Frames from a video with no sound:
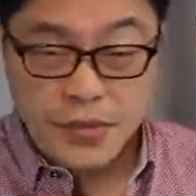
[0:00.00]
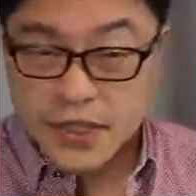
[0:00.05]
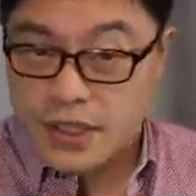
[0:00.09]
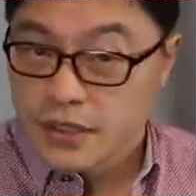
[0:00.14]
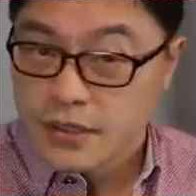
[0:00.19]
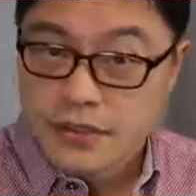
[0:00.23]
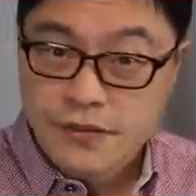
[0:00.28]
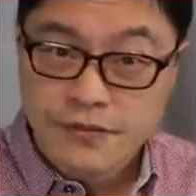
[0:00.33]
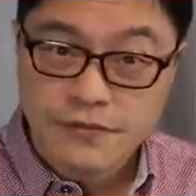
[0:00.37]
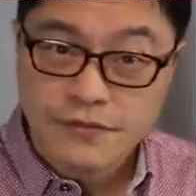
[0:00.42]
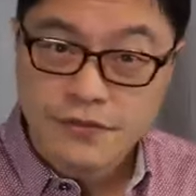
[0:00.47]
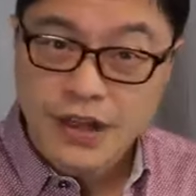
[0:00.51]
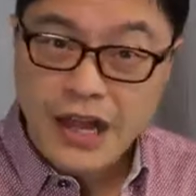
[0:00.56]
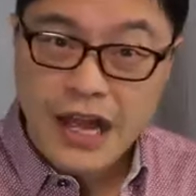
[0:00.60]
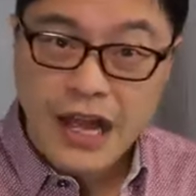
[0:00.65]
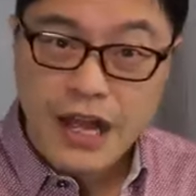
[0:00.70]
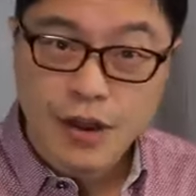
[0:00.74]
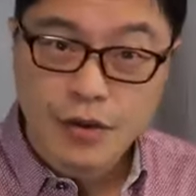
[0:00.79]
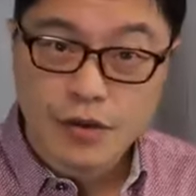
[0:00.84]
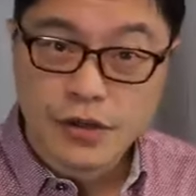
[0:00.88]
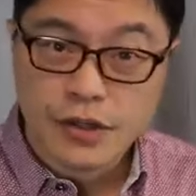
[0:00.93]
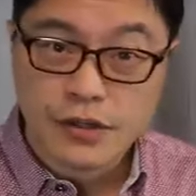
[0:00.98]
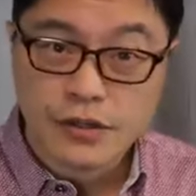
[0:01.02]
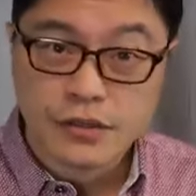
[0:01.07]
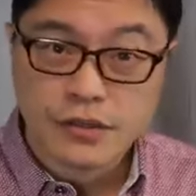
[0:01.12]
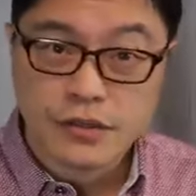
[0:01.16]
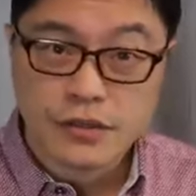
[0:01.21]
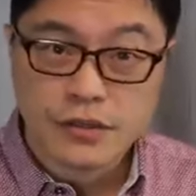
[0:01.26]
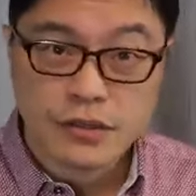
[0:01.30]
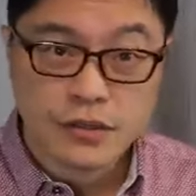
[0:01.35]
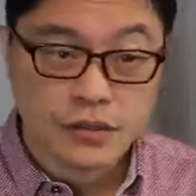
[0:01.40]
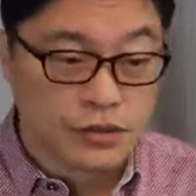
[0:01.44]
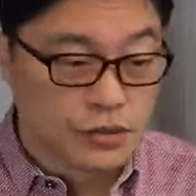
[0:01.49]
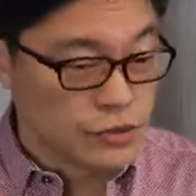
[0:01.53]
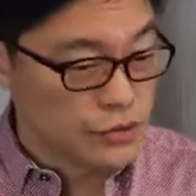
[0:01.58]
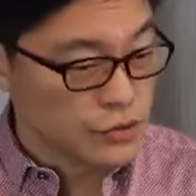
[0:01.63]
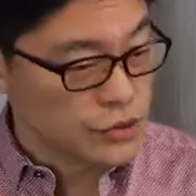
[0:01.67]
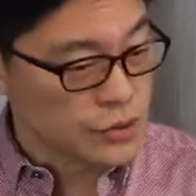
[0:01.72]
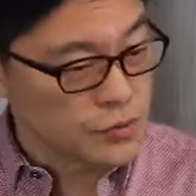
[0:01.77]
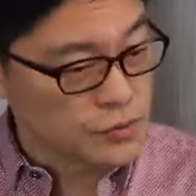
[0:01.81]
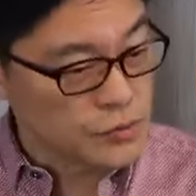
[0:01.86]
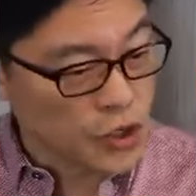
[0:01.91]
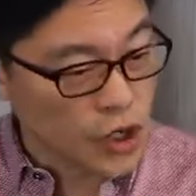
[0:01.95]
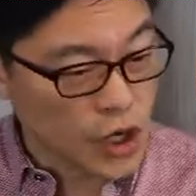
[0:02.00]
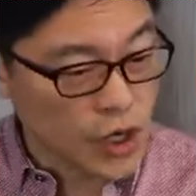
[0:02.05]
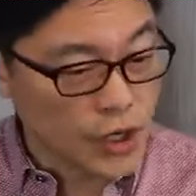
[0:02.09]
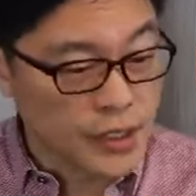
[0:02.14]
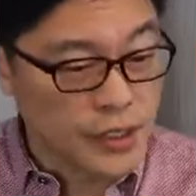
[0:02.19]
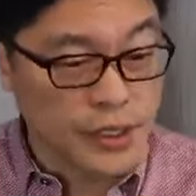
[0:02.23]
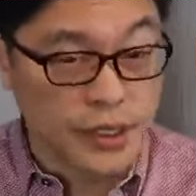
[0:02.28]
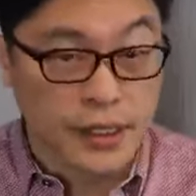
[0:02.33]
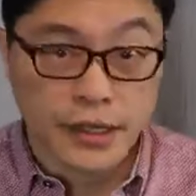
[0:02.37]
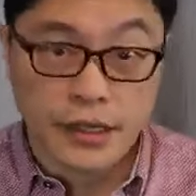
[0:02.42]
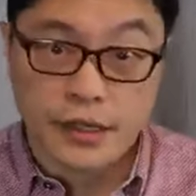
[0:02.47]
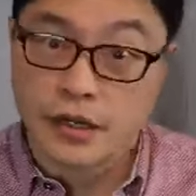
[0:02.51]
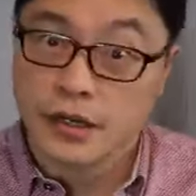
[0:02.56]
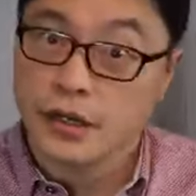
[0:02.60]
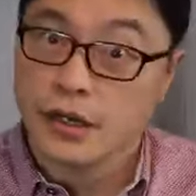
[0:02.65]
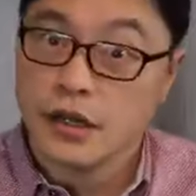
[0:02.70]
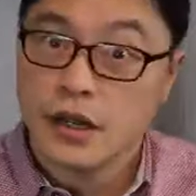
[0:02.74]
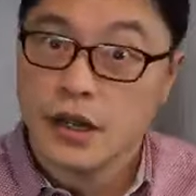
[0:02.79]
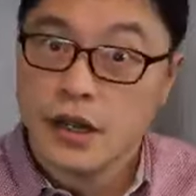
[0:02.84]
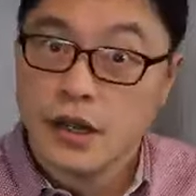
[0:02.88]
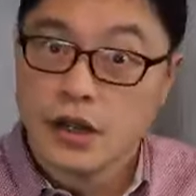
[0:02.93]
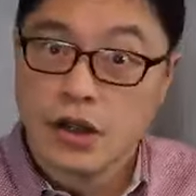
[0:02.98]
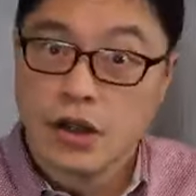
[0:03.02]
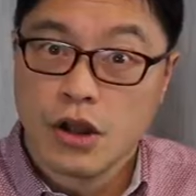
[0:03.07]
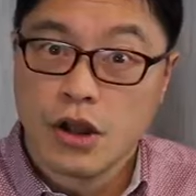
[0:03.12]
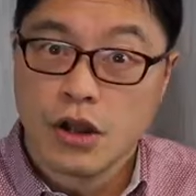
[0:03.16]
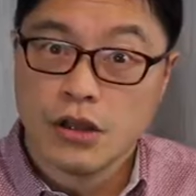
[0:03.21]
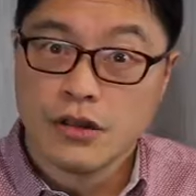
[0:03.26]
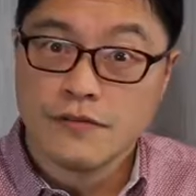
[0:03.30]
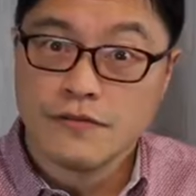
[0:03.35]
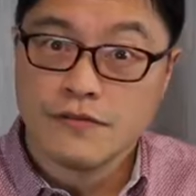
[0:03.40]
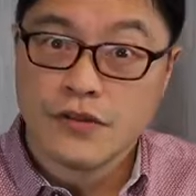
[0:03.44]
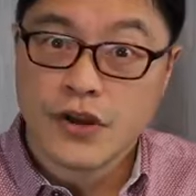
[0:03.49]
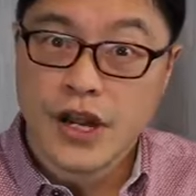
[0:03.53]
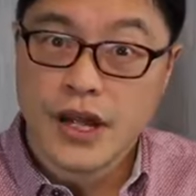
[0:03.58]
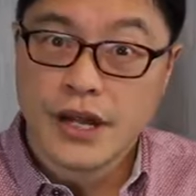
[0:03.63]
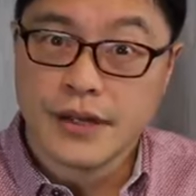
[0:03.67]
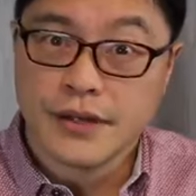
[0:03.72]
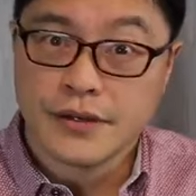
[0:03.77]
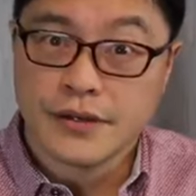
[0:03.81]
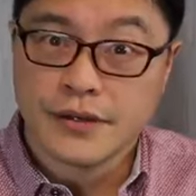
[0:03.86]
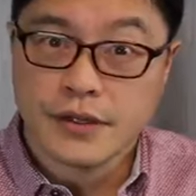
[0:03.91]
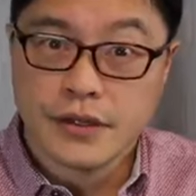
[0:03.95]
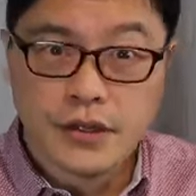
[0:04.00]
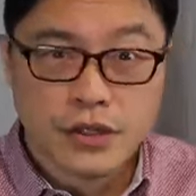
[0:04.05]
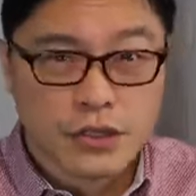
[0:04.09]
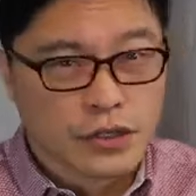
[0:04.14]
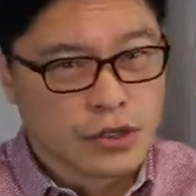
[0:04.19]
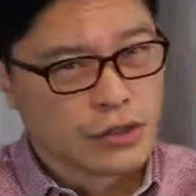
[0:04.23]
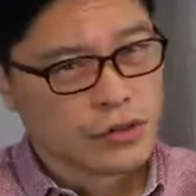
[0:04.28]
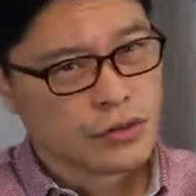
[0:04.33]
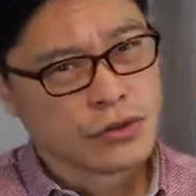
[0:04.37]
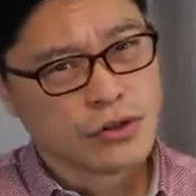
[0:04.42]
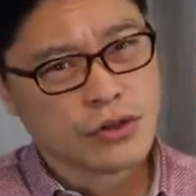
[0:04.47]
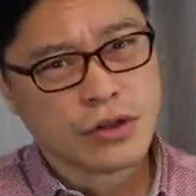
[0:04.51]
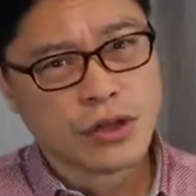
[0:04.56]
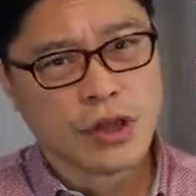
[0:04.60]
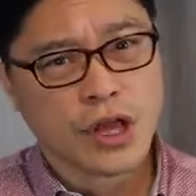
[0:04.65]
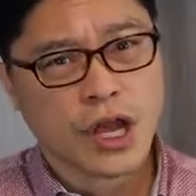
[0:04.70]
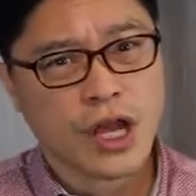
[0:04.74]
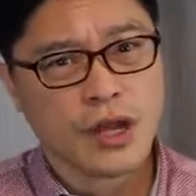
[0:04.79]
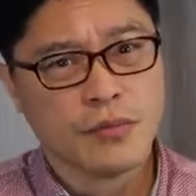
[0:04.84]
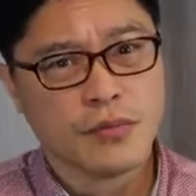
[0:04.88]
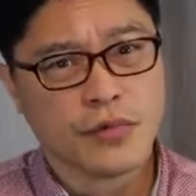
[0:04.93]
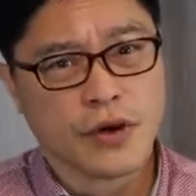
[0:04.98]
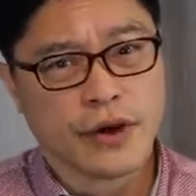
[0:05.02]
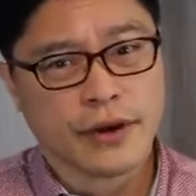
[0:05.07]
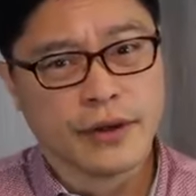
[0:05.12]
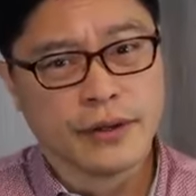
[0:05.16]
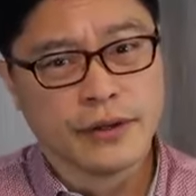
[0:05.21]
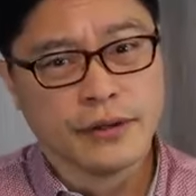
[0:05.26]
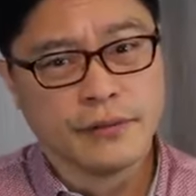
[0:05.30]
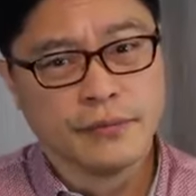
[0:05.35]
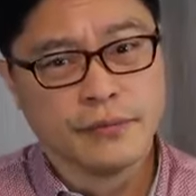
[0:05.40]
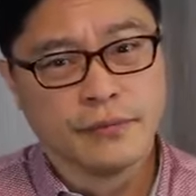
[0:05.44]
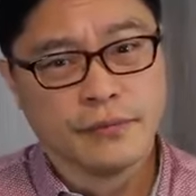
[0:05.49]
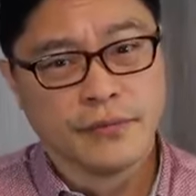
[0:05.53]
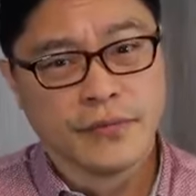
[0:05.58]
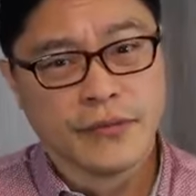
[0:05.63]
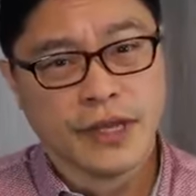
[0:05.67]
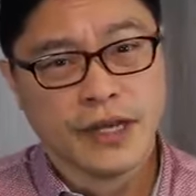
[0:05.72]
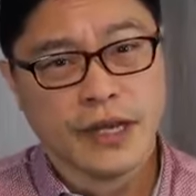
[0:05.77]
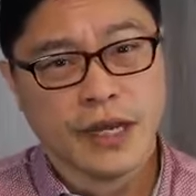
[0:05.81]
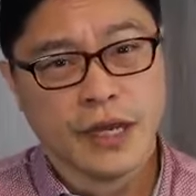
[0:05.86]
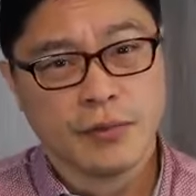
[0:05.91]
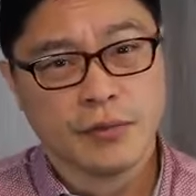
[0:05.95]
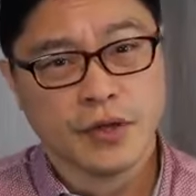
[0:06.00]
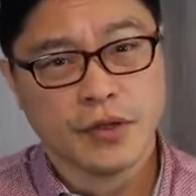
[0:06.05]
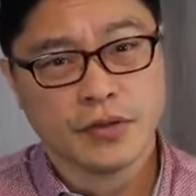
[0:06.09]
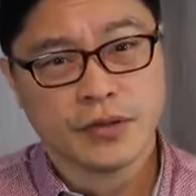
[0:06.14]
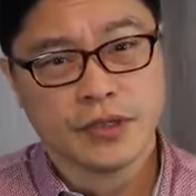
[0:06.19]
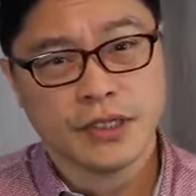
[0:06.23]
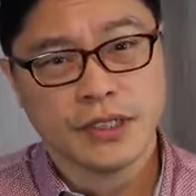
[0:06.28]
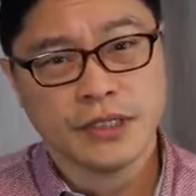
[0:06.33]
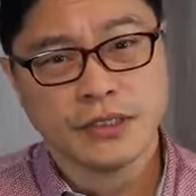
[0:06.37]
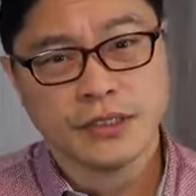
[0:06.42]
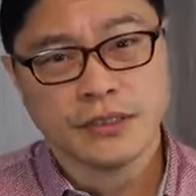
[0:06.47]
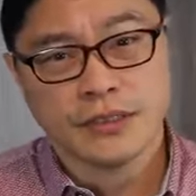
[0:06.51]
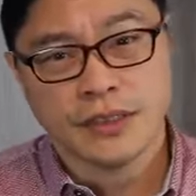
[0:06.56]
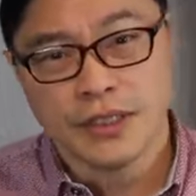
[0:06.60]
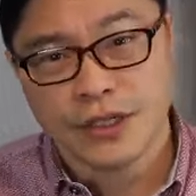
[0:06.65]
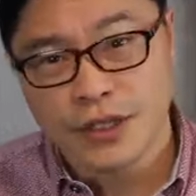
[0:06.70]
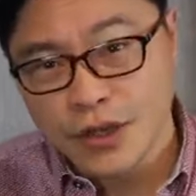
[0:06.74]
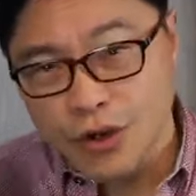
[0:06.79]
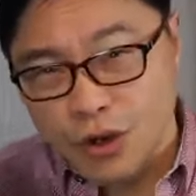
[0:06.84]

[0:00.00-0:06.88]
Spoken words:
pick some flowers, do some gardening, call a friend, go to the library, and how about this?